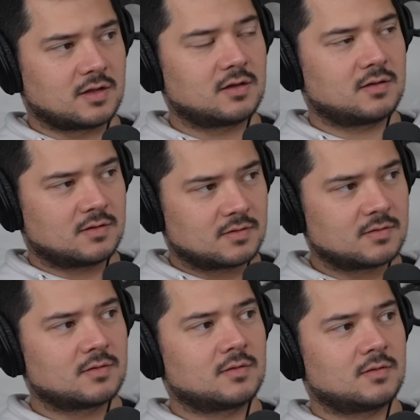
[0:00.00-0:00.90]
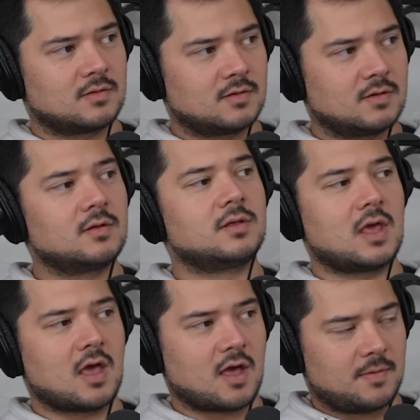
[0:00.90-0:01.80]
Even if you don't have a PC, you just
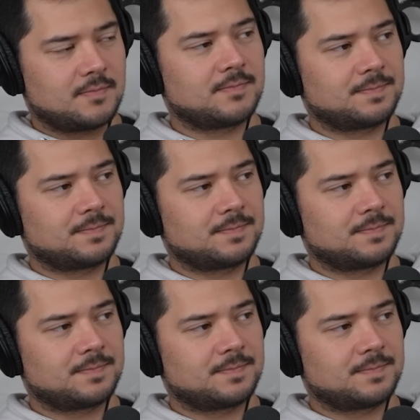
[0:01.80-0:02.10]
love yeah. PCs.